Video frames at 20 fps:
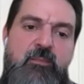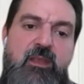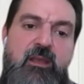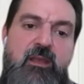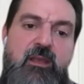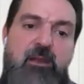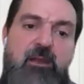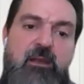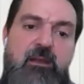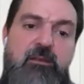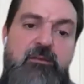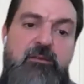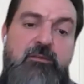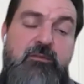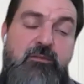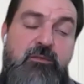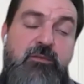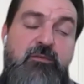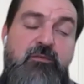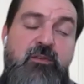
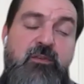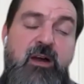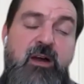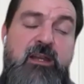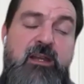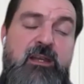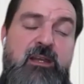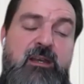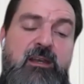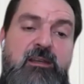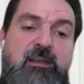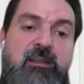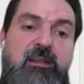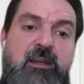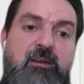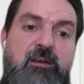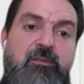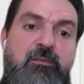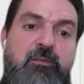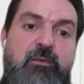to find an
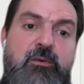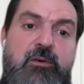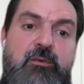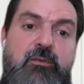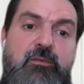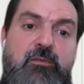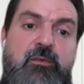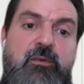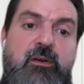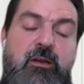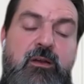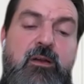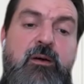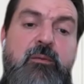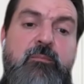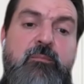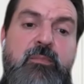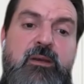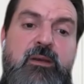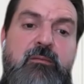idea for a
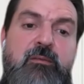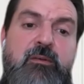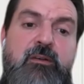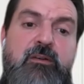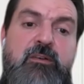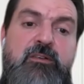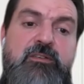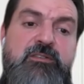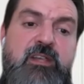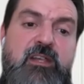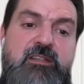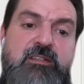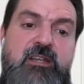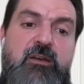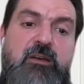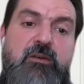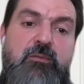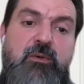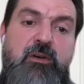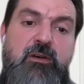company, because that's
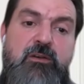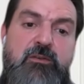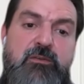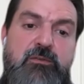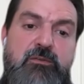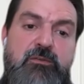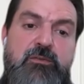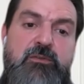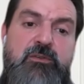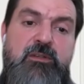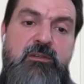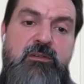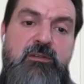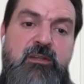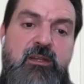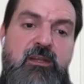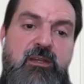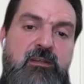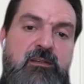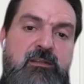kind of where you do
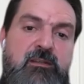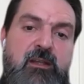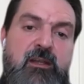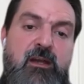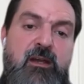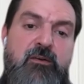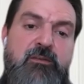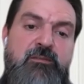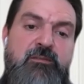day in, day out.